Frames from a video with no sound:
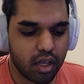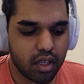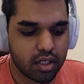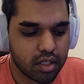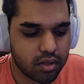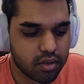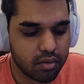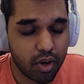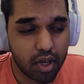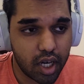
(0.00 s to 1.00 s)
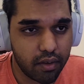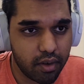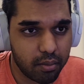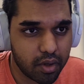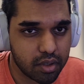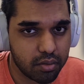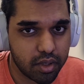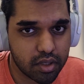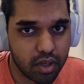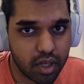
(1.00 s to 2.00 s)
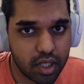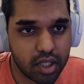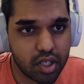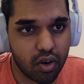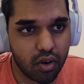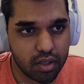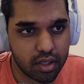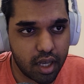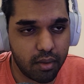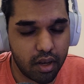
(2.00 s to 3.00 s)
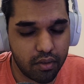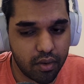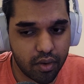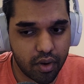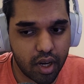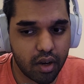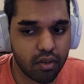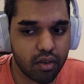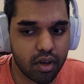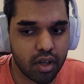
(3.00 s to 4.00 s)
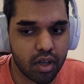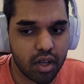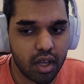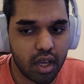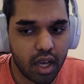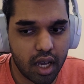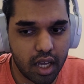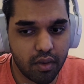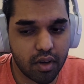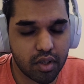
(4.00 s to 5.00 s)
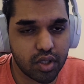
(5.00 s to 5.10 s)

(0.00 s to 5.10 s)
smaller developers based on installs. I mean, if you want to download, if you want to